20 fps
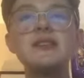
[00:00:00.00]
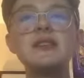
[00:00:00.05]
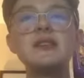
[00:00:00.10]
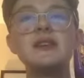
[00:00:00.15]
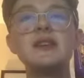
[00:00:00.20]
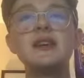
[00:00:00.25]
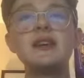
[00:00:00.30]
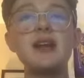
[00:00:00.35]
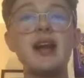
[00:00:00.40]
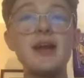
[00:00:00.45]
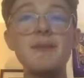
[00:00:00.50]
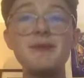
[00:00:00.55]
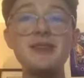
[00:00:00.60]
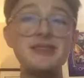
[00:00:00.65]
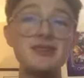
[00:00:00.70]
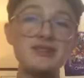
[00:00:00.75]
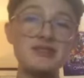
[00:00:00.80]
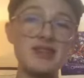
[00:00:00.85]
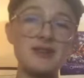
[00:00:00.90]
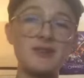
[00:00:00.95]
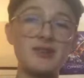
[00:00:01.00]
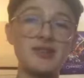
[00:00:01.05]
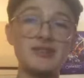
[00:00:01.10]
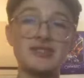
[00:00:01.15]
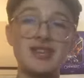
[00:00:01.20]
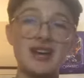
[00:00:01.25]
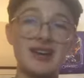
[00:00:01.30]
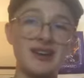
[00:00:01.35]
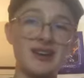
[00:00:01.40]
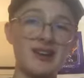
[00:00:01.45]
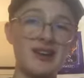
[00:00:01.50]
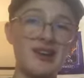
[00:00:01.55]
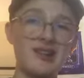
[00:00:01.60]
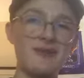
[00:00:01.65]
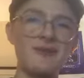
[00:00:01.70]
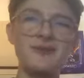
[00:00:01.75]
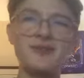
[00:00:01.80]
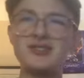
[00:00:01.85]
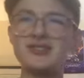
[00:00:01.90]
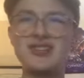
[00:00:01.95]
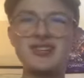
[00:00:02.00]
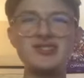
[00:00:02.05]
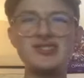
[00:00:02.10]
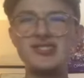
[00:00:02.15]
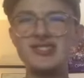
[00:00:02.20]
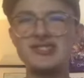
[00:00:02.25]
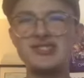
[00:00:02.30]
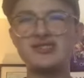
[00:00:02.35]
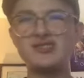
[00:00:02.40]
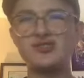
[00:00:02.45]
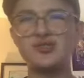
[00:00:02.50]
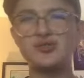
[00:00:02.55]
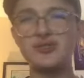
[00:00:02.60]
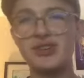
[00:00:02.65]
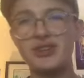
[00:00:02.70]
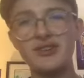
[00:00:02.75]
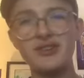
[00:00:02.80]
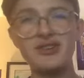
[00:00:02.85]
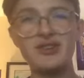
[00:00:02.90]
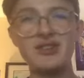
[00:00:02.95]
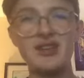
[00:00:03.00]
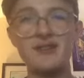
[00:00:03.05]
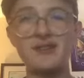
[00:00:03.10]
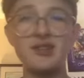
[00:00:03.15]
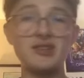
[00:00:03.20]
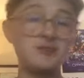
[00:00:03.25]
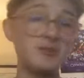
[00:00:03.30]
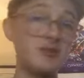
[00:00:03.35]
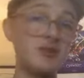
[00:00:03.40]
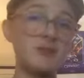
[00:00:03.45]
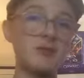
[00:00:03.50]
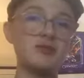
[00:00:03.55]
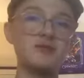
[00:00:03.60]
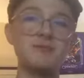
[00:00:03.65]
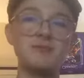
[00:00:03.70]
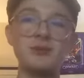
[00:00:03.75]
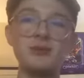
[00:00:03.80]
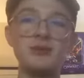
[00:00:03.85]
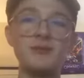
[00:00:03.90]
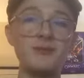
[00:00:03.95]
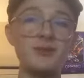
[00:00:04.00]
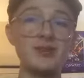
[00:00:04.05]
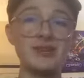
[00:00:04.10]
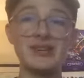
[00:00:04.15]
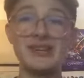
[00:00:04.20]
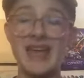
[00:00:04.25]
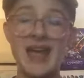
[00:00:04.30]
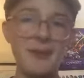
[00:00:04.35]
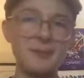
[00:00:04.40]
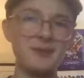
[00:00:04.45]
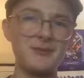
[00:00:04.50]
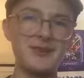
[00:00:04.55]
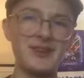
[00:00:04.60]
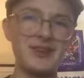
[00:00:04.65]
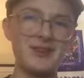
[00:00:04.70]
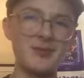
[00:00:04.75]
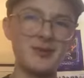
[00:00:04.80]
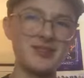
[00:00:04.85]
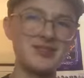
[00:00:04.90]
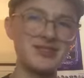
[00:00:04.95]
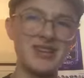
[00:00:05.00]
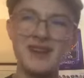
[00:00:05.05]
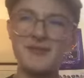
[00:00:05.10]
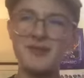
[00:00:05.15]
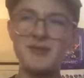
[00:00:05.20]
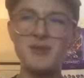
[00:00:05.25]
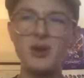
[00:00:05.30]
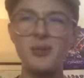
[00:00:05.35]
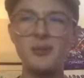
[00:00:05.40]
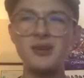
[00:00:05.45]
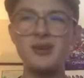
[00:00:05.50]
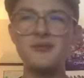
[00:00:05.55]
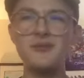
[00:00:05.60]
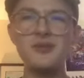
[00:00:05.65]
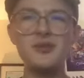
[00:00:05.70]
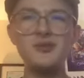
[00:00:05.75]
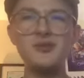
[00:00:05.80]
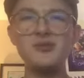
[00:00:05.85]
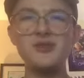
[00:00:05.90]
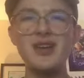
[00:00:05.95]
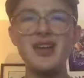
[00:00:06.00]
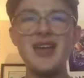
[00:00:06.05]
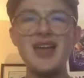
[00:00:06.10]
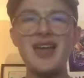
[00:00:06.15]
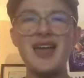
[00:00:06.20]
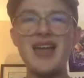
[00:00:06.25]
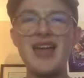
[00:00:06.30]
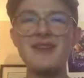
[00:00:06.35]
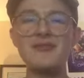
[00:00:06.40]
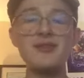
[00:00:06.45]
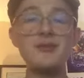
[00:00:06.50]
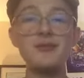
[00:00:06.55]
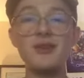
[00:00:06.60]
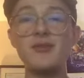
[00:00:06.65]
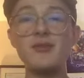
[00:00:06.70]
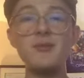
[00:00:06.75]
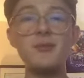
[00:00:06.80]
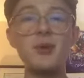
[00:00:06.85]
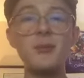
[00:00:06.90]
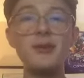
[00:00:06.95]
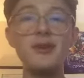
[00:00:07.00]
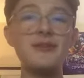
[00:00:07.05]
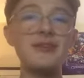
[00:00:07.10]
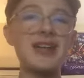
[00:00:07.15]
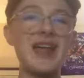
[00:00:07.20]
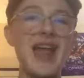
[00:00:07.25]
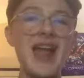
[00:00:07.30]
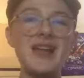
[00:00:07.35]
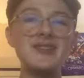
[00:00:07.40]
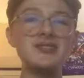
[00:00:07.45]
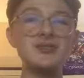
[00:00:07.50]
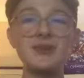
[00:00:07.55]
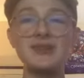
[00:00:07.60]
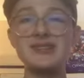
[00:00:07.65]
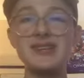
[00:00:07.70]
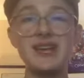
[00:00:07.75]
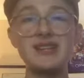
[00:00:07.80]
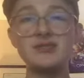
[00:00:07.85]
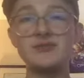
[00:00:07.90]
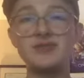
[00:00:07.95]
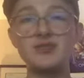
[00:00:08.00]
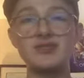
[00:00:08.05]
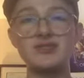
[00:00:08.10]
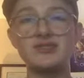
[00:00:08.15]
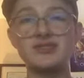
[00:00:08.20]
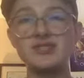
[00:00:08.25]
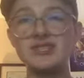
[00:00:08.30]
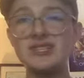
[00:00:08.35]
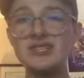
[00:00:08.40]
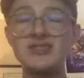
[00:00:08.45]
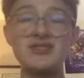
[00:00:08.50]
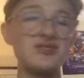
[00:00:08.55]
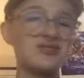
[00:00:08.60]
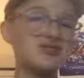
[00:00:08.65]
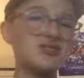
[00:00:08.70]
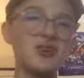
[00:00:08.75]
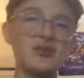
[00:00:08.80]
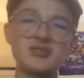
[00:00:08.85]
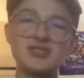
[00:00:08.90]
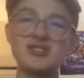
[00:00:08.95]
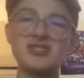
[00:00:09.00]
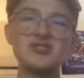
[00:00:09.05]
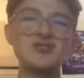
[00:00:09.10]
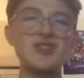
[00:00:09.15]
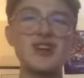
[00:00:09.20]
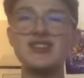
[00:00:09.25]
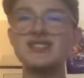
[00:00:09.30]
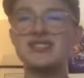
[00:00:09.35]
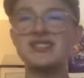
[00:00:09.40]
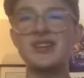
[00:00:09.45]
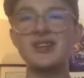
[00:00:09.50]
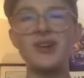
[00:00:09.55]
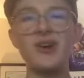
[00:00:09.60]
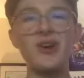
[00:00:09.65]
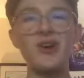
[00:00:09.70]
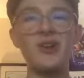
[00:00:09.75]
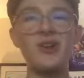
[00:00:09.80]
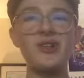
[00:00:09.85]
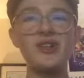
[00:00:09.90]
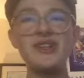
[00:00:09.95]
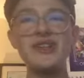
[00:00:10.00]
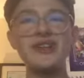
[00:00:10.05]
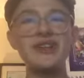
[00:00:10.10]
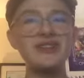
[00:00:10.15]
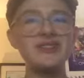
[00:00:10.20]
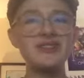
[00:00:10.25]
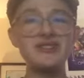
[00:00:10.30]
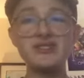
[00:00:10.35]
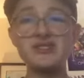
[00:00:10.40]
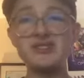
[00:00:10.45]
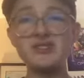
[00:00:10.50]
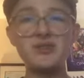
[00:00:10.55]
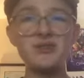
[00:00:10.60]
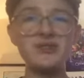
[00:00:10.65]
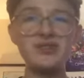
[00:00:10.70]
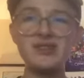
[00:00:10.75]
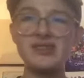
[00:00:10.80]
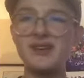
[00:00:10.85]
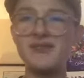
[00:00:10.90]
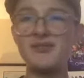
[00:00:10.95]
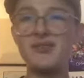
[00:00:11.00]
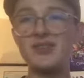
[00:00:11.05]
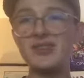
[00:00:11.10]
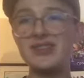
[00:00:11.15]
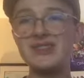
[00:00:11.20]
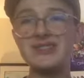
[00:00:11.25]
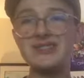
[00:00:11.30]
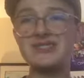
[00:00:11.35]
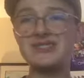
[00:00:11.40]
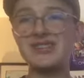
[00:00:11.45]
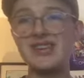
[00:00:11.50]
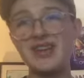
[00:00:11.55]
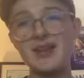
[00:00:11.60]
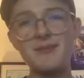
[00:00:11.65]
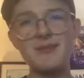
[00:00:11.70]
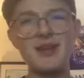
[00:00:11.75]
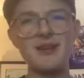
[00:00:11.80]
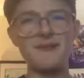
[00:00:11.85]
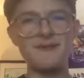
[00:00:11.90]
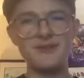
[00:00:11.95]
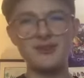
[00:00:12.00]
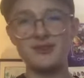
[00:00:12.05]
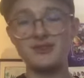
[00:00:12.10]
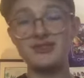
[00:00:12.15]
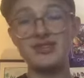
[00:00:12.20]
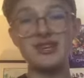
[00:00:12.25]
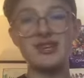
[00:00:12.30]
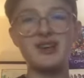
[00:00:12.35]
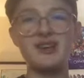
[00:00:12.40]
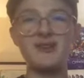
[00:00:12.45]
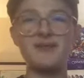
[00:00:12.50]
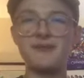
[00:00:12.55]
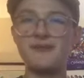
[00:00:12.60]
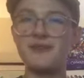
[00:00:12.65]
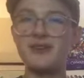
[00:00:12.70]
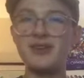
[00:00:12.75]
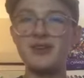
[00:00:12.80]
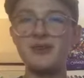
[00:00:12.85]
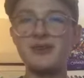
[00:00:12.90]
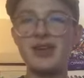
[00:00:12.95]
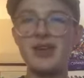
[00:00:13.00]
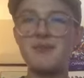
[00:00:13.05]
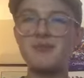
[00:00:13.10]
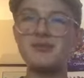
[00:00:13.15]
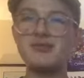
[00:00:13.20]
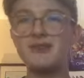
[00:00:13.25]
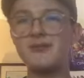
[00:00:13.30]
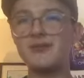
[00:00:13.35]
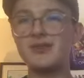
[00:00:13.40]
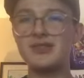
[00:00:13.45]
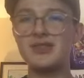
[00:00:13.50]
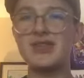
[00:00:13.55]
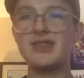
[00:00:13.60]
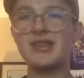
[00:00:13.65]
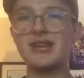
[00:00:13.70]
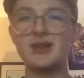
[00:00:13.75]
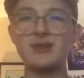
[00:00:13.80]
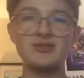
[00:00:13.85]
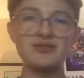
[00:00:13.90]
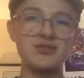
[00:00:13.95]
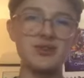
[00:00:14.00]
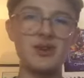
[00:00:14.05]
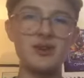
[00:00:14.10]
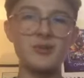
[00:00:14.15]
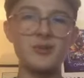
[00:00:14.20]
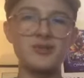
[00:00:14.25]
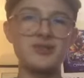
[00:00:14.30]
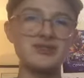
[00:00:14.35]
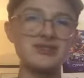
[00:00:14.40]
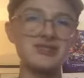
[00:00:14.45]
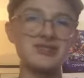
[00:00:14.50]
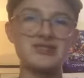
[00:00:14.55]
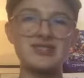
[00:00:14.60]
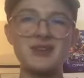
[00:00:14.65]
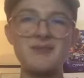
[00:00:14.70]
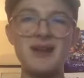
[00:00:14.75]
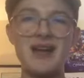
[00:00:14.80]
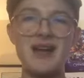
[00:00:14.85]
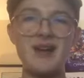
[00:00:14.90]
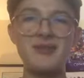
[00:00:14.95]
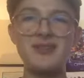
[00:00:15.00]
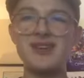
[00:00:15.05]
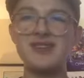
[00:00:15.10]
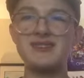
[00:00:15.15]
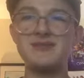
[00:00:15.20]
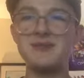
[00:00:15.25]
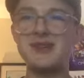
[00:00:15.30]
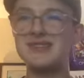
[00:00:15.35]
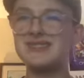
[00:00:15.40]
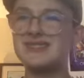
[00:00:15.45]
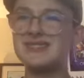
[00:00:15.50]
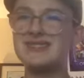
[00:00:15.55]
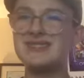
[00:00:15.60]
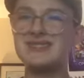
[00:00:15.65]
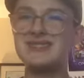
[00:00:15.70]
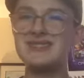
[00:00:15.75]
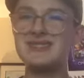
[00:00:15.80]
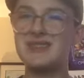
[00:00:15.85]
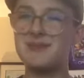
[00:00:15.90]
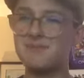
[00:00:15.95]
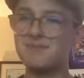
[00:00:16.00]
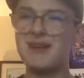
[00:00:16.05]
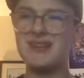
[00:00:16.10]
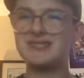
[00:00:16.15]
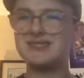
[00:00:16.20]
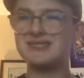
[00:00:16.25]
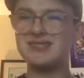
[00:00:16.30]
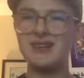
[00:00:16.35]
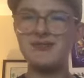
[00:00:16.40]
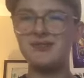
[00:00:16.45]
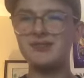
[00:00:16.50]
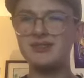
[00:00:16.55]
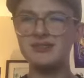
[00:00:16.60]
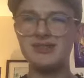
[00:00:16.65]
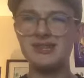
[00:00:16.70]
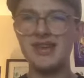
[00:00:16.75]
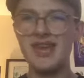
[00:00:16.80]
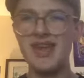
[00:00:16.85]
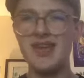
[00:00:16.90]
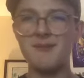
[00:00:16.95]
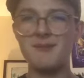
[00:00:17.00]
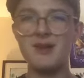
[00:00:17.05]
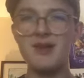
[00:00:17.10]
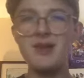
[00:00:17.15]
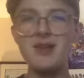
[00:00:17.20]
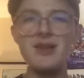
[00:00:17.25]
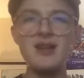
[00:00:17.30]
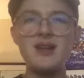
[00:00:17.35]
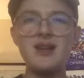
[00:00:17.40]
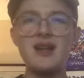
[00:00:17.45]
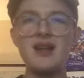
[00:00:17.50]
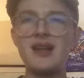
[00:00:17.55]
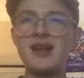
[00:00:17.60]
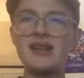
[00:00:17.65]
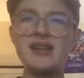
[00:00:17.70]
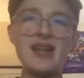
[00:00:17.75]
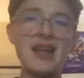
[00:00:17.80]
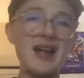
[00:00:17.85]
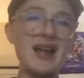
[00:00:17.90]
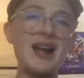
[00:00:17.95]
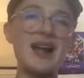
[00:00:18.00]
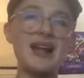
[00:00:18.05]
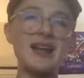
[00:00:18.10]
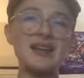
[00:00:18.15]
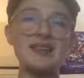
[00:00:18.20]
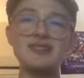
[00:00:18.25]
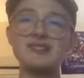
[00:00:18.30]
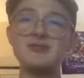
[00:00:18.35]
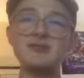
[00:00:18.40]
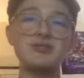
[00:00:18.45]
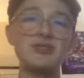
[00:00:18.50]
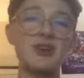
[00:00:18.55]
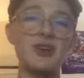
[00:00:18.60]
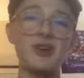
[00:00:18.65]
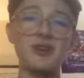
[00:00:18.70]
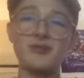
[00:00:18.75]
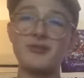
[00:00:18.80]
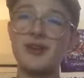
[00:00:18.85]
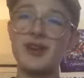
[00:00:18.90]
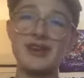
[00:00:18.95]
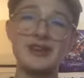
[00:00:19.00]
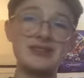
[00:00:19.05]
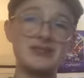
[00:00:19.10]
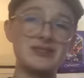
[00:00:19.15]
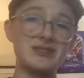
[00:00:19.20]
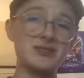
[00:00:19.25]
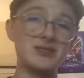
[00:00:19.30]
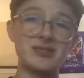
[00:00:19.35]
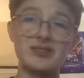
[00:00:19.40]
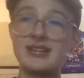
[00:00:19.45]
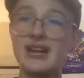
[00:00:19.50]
I mean, this level has got it all. For such a dreary level, it's one of the most beautiful and captivating ones. Every moment of it has you at the edge of your seat. There's no stress at all. This is the only level in this game that feels like a video game different than LEGO Star Wars, and somehow that makes it the best level in the game. This was a hard ranking to do.